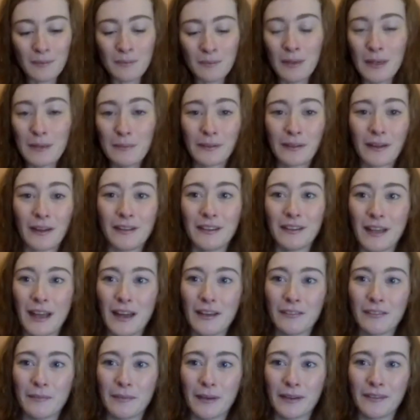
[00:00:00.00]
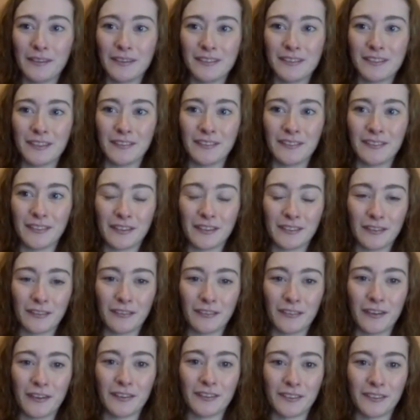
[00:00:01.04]
People kind of laugh about it. She was like the
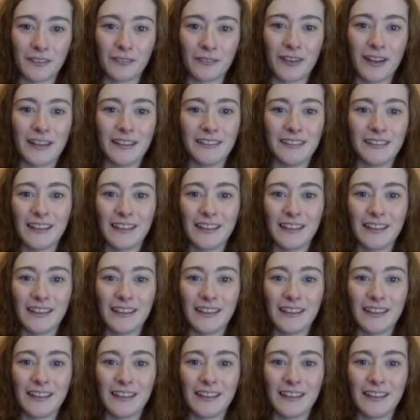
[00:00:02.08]
first to bring the